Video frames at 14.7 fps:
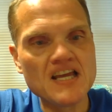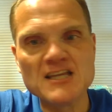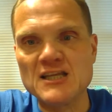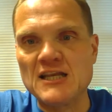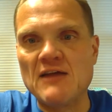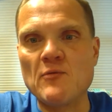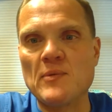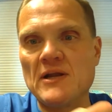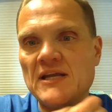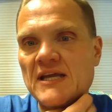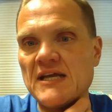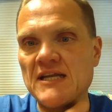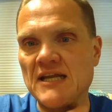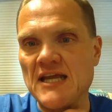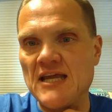Did everybody
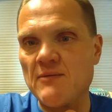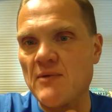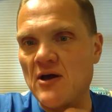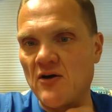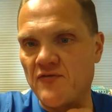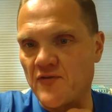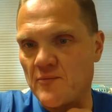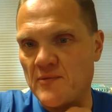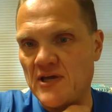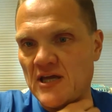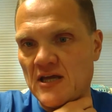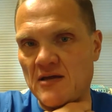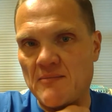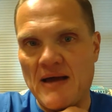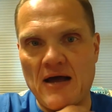get an email from
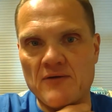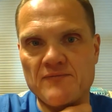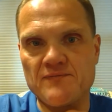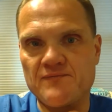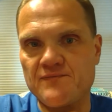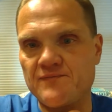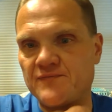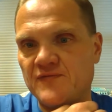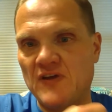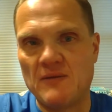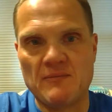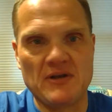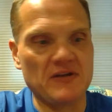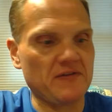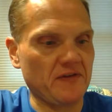me about 10
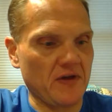minutes